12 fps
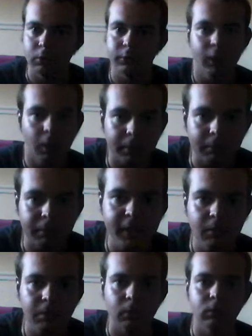for helping
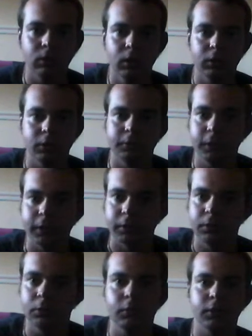your
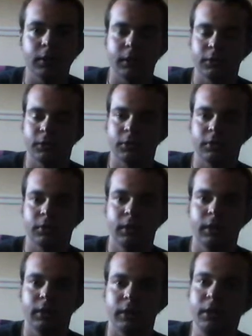friend that's
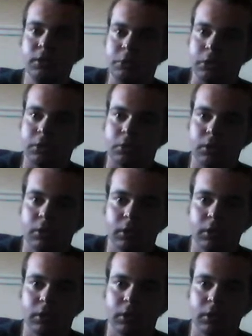injured,